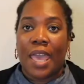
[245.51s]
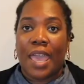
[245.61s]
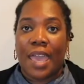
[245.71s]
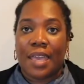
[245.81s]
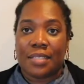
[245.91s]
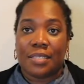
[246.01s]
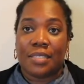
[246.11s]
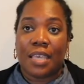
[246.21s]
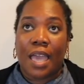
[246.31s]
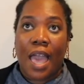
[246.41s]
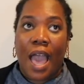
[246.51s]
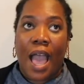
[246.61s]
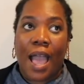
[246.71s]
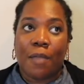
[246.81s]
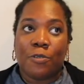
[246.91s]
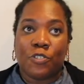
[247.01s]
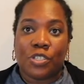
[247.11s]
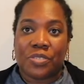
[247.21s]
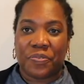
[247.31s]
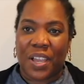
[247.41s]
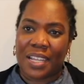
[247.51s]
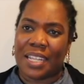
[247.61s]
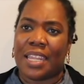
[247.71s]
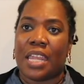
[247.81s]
And I was just finding